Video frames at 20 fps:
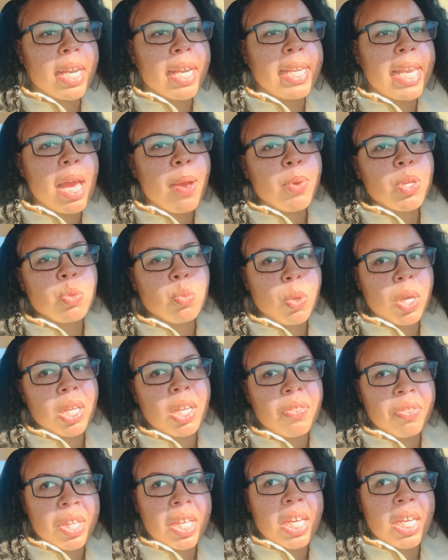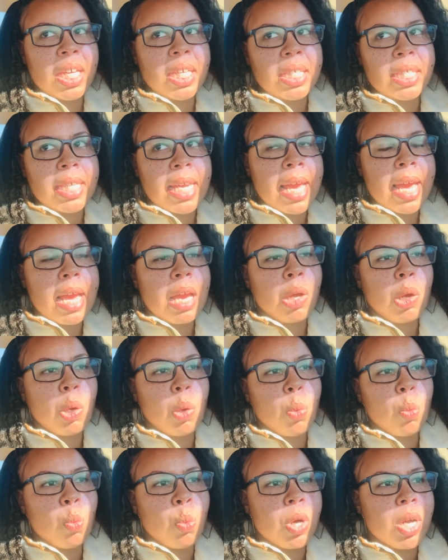And that was one of the things that
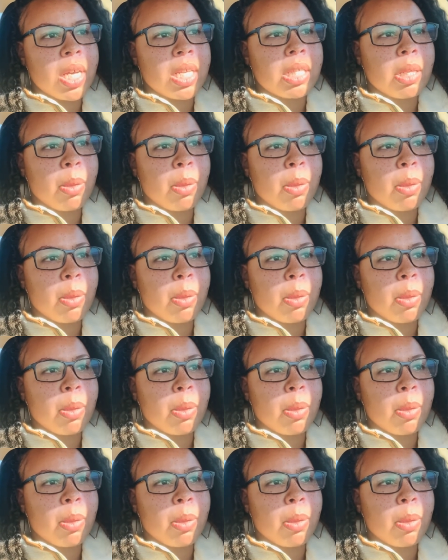was